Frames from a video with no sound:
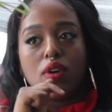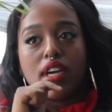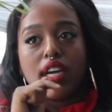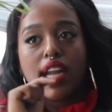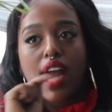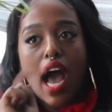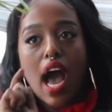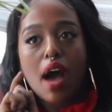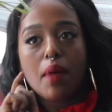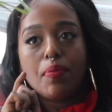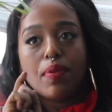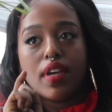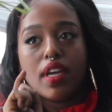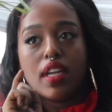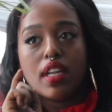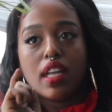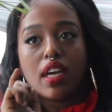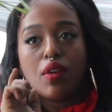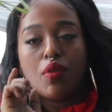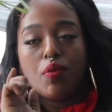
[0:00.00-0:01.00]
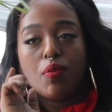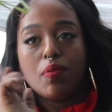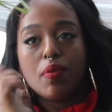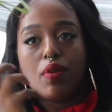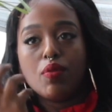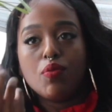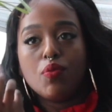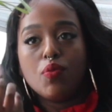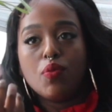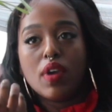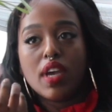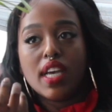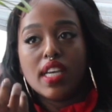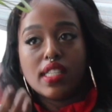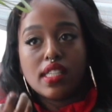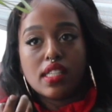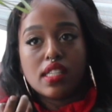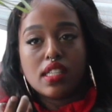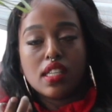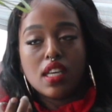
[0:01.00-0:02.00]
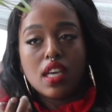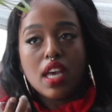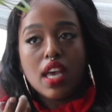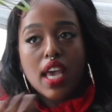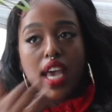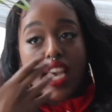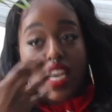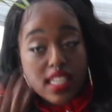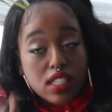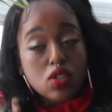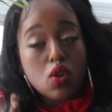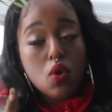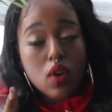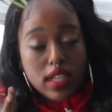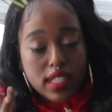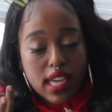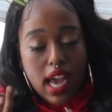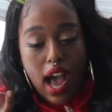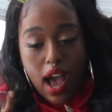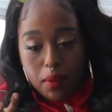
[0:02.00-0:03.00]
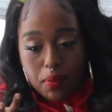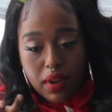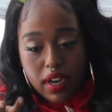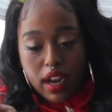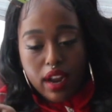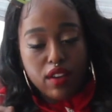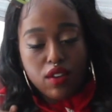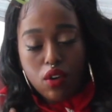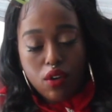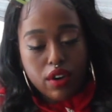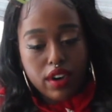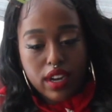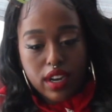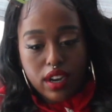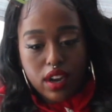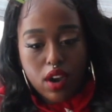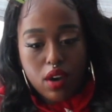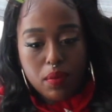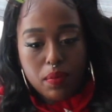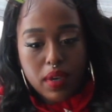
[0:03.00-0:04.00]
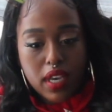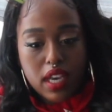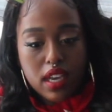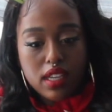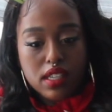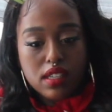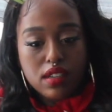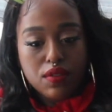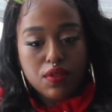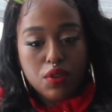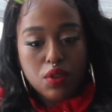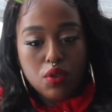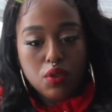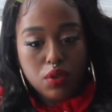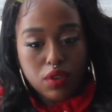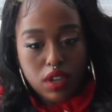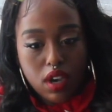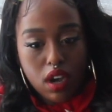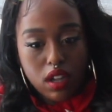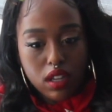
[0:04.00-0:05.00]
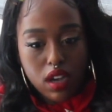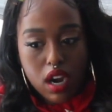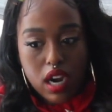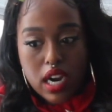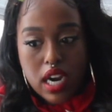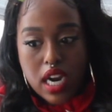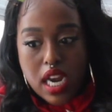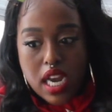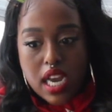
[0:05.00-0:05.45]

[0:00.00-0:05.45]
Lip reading: could happen would be is going to happen. I already know because of who y'all are.